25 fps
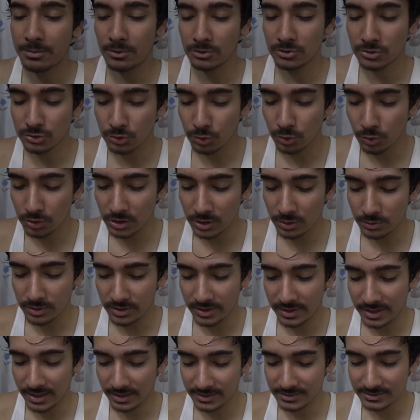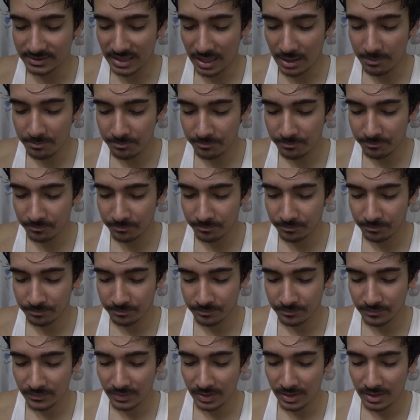to show during exam,
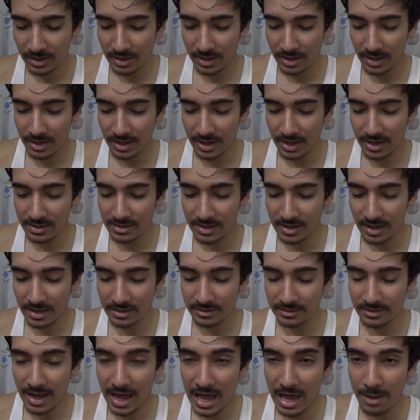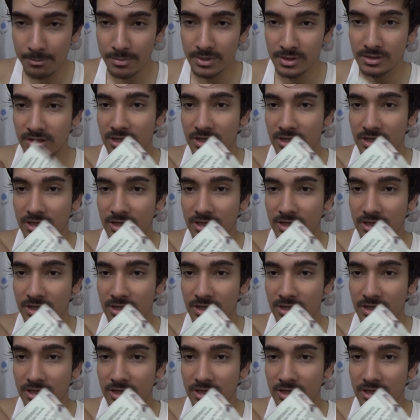and I have been